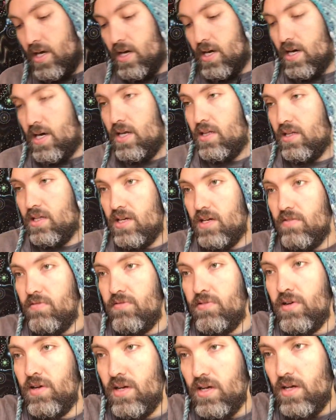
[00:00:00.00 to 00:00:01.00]
I leave
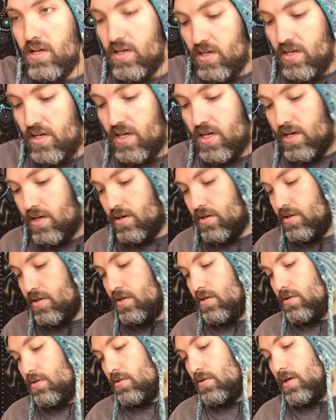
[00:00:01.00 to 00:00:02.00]
in a day or
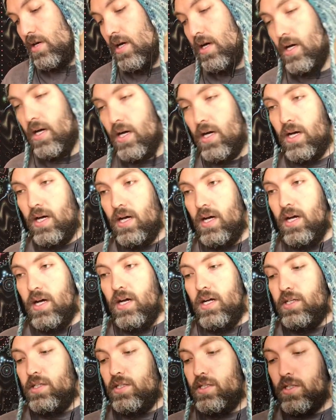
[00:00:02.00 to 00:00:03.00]
two
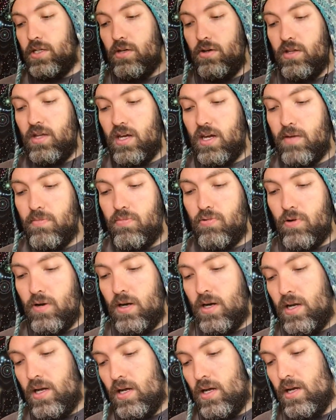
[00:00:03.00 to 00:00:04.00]
to go to the airport.